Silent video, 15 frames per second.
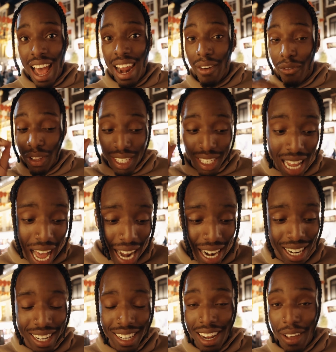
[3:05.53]
And if it's not
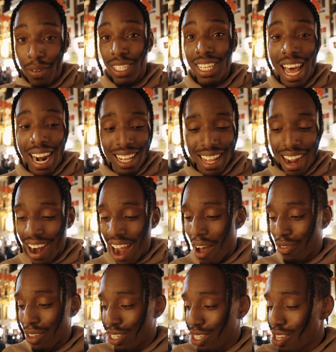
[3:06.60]
in there, I
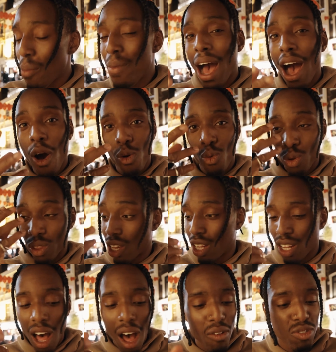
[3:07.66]
have to somehow with
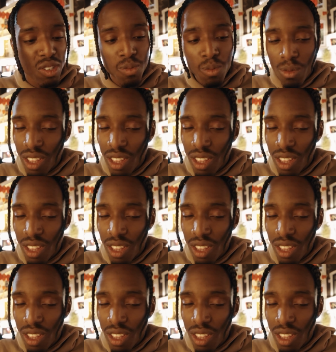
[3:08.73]
gloves